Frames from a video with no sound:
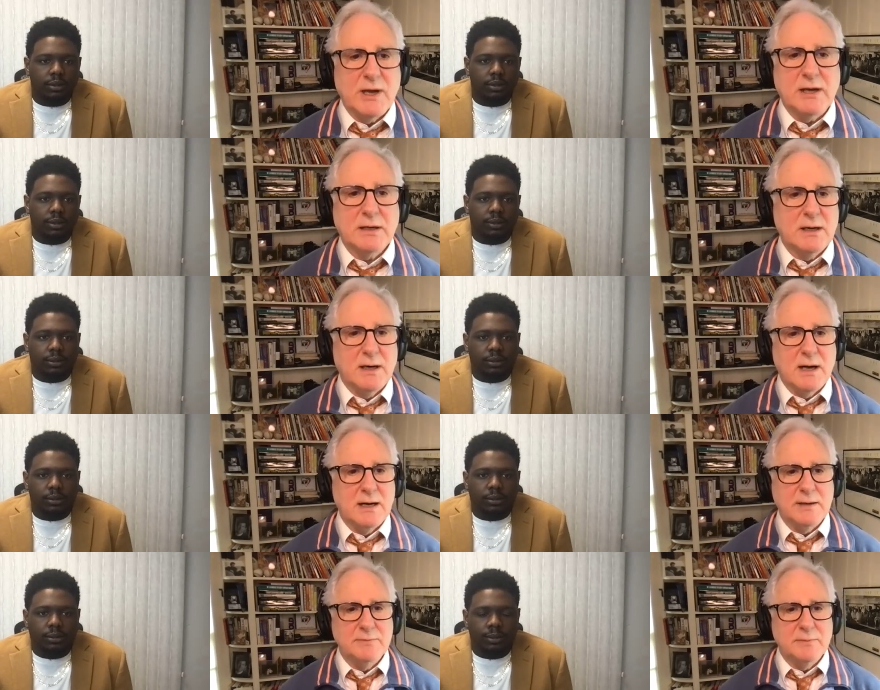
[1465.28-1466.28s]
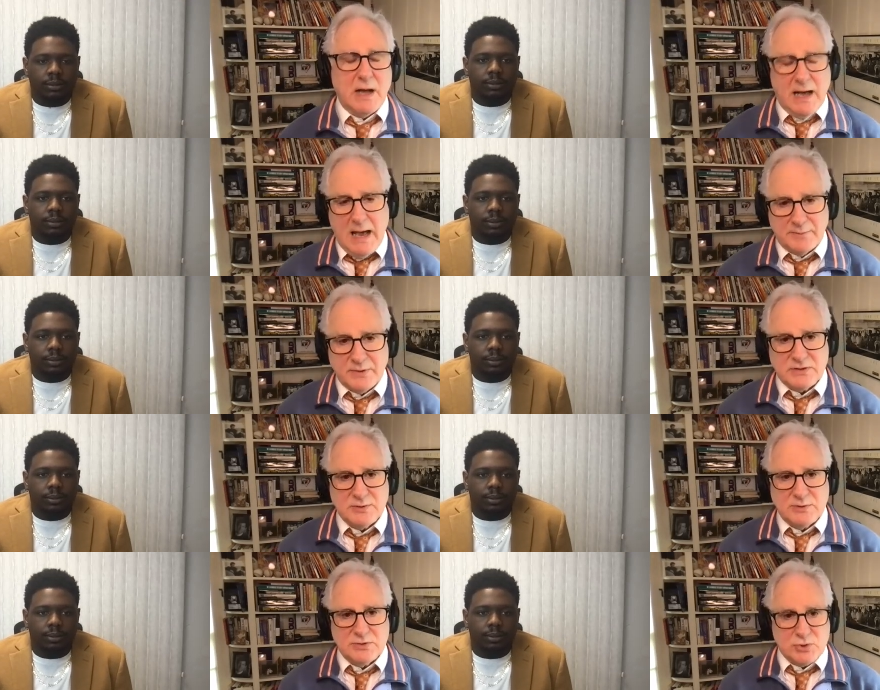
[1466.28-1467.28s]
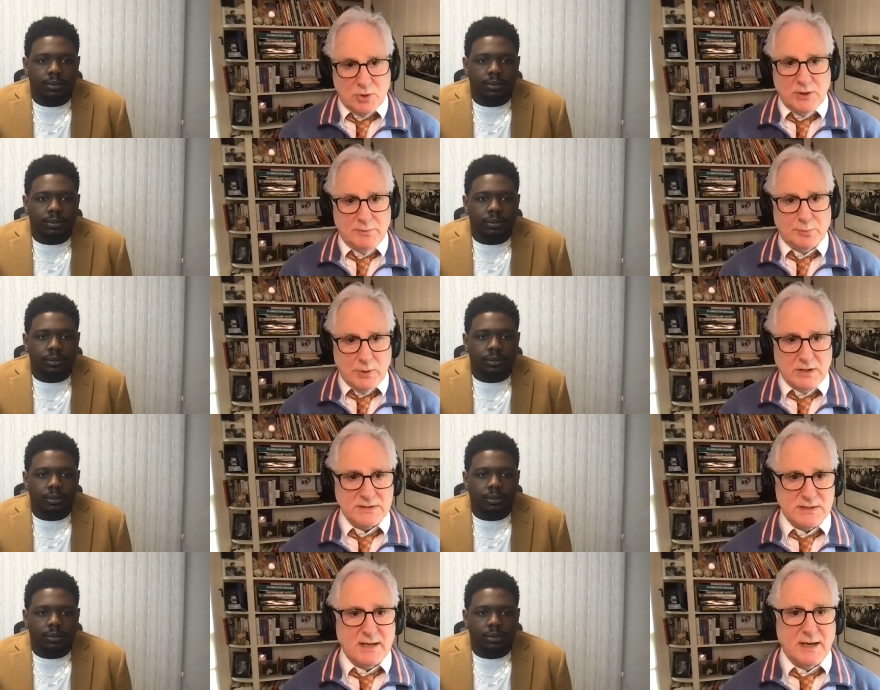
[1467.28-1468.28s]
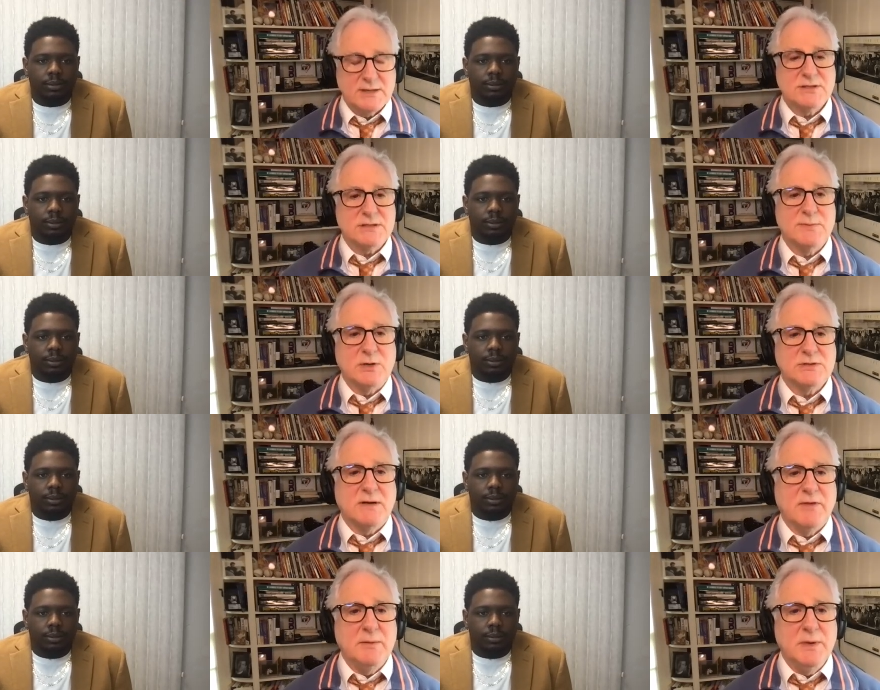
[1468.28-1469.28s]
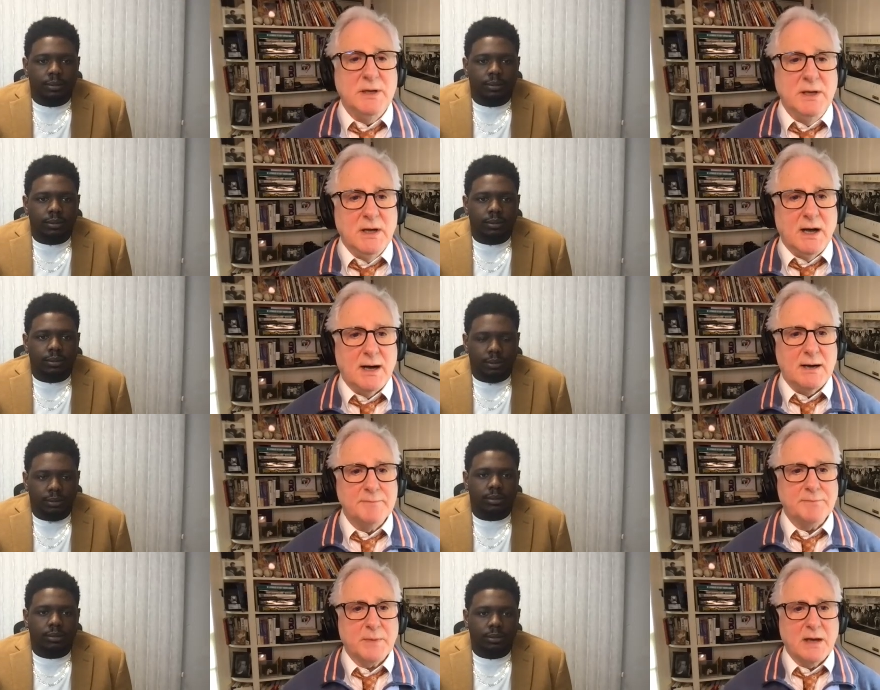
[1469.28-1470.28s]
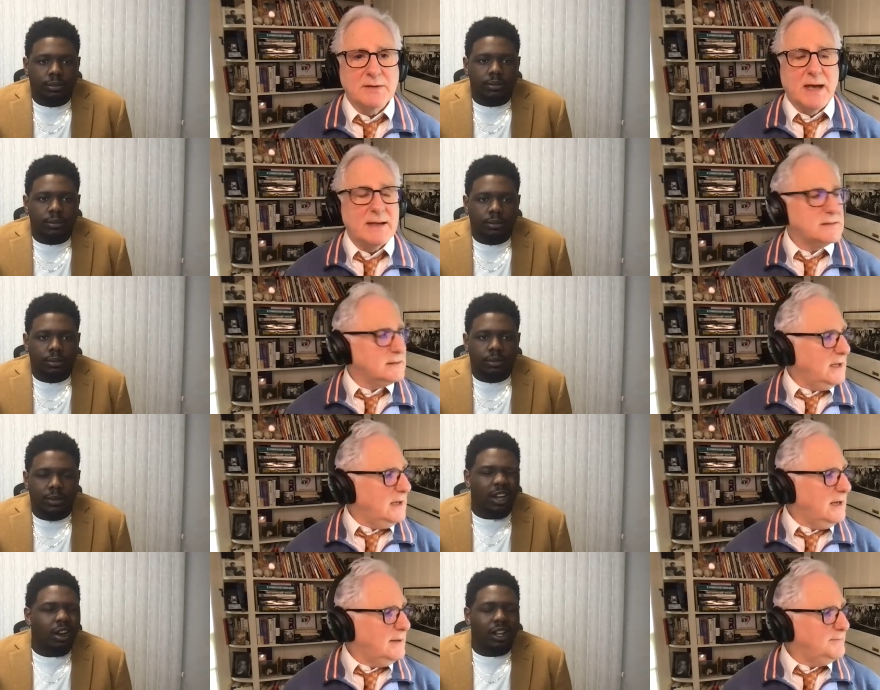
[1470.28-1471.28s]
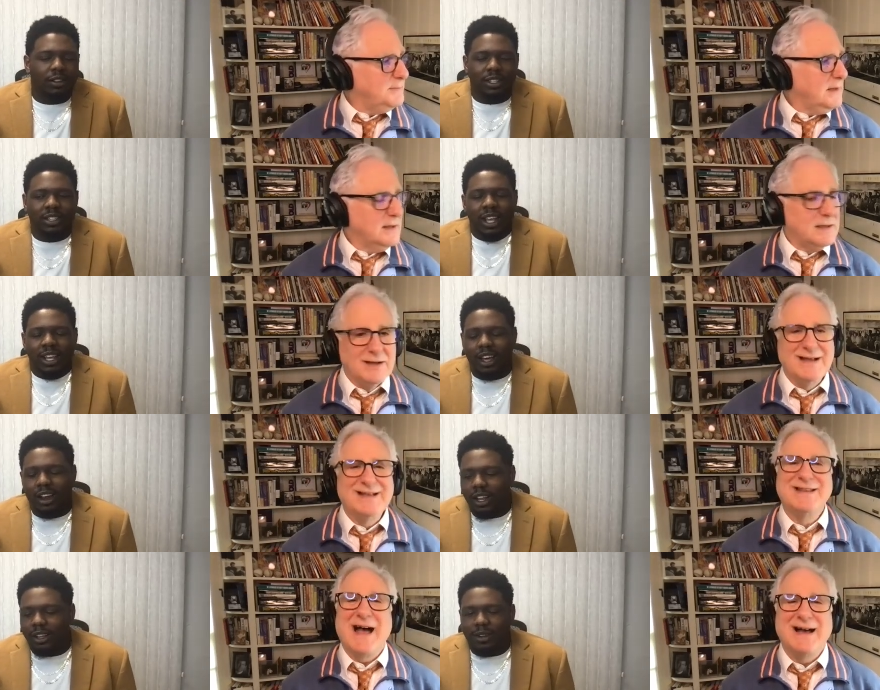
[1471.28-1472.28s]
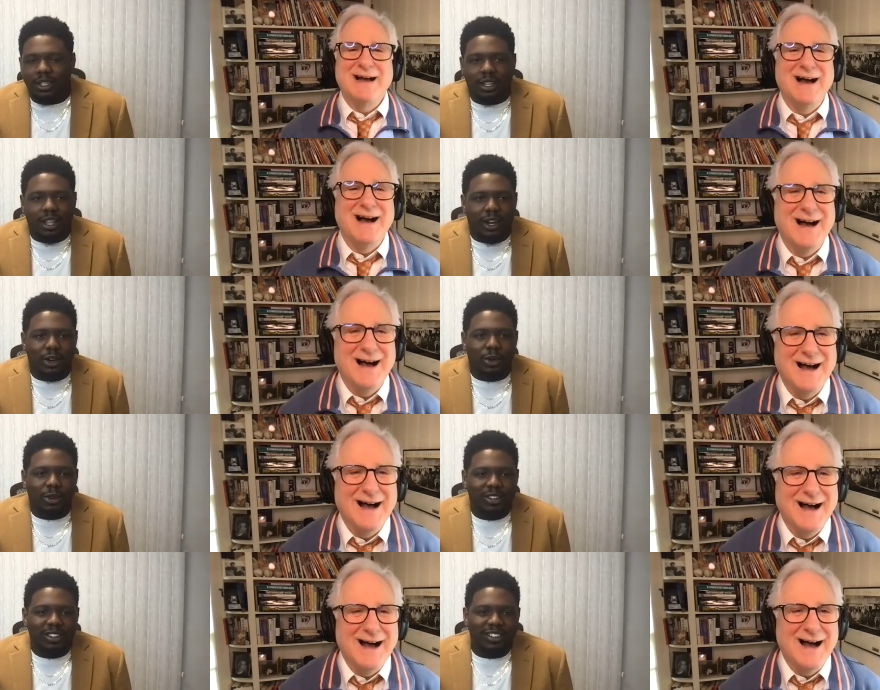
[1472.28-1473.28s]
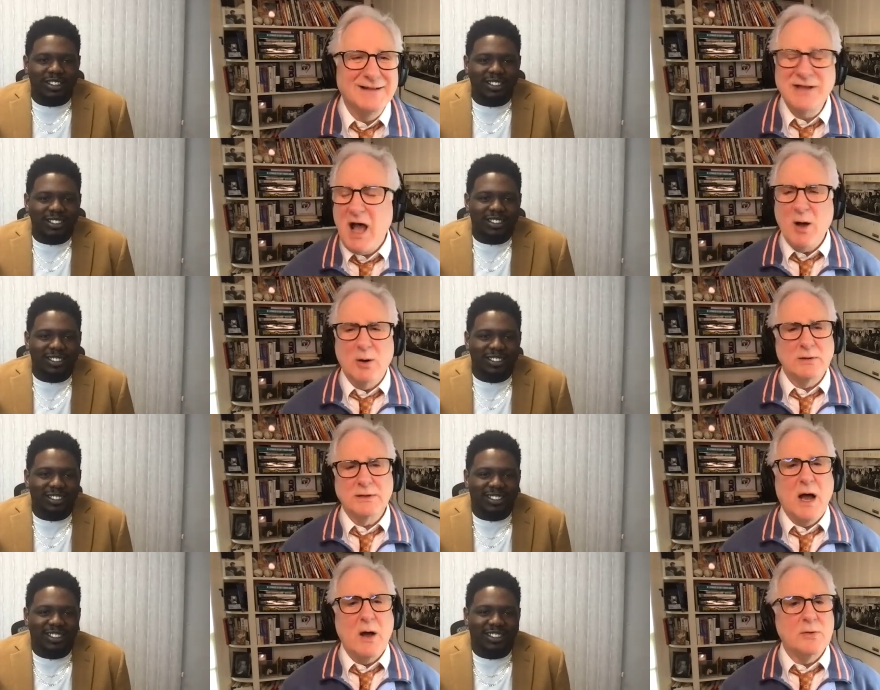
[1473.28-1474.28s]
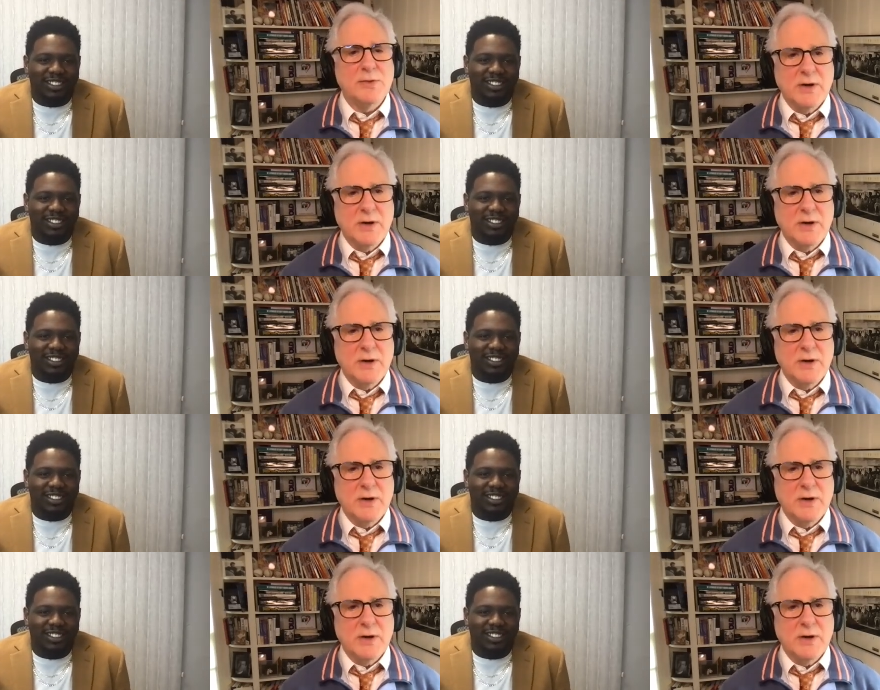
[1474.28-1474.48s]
Speaker 1: week. Uh, um, I happen to enjoy real estate agents, most of them. Um, that
Speaker 2: not uh, all of not all of uh, us are that cool.
Speaker 1: No, no,